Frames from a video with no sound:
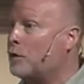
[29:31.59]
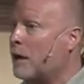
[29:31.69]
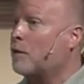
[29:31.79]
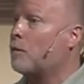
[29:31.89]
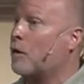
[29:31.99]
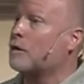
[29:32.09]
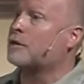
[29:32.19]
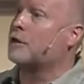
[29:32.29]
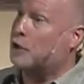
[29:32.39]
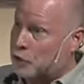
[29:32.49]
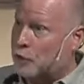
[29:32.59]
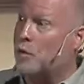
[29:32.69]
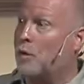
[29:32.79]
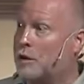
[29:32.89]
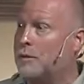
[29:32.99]
In other words, you're
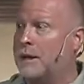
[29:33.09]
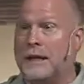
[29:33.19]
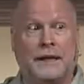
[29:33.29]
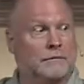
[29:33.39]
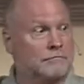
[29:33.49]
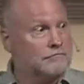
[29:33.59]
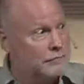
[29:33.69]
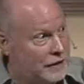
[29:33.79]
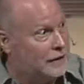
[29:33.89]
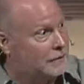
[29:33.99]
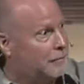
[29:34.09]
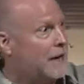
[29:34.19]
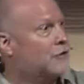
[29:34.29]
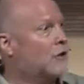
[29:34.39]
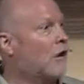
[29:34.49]
going to be the
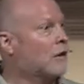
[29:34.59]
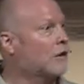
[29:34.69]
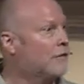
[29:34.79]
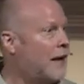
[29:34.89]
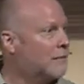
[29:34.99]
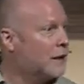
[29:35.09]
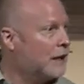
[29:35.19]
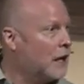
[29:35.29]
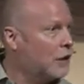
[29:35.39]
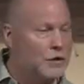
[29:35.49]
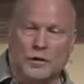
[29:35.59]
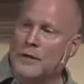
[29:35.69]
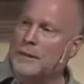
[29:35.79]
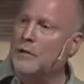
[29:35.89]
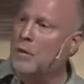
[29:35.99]
patriarch of the family. You're going
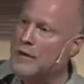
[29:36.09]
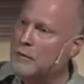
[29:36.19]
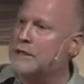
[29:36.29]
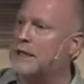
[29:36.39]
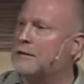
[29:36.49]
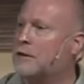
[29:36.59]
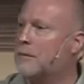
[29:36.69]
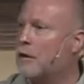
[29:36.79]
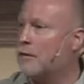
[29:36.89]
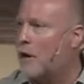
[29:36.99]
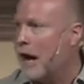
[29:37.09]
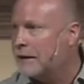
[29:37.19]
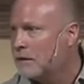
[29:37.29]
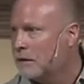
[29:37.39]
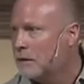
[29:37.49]
to be the one that receives the birthright.